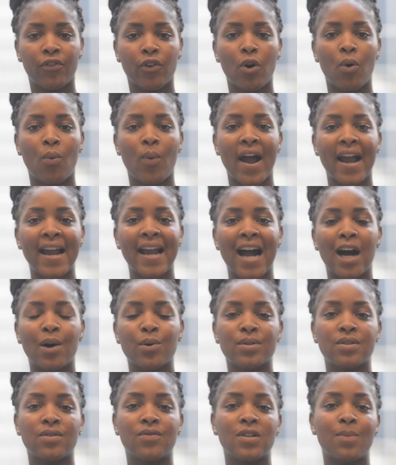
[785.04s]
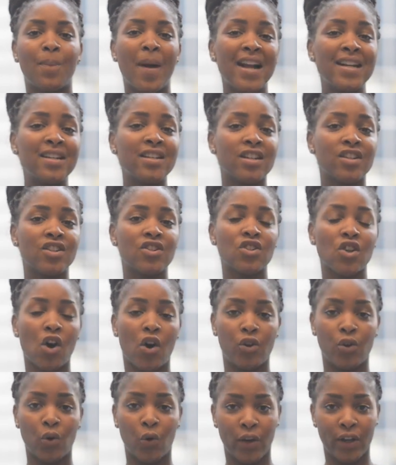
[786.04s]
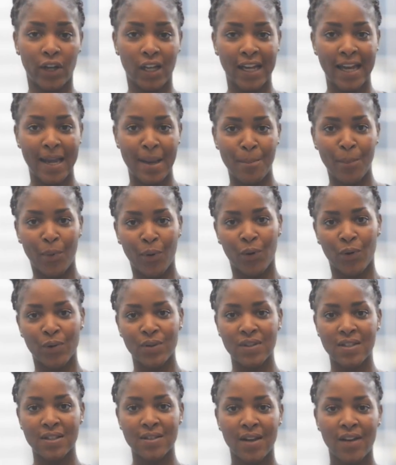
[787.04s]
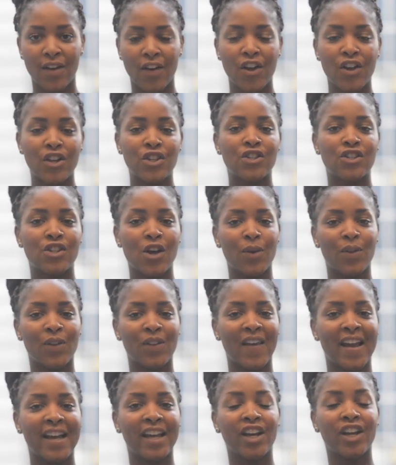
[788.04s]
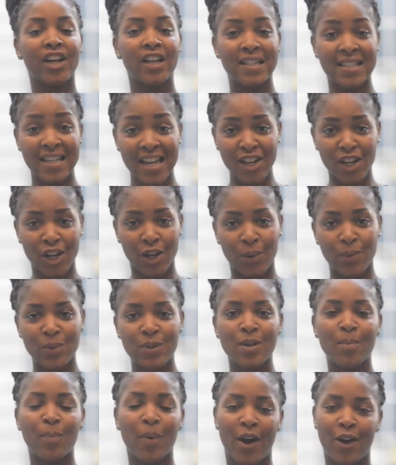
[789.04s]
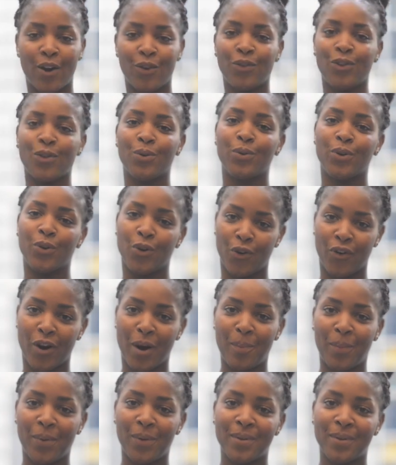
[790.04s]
for a way out of dependence on oil imports, so that they can continue to biofuel Europe.